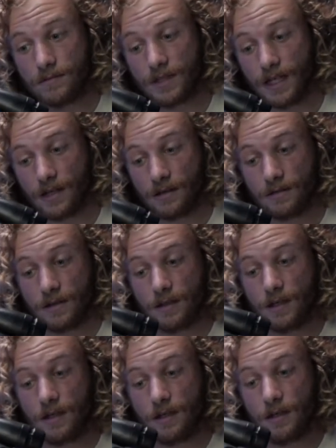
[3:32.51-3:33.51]
Like,
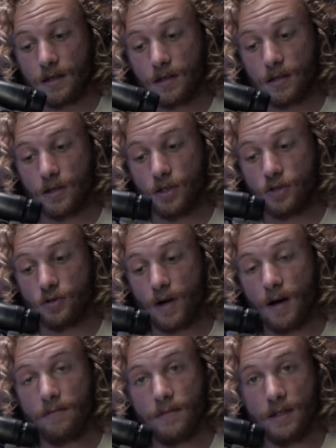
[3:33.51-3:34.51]
the
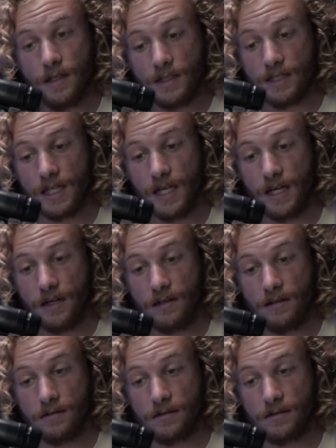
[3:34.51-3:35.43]
drum is here,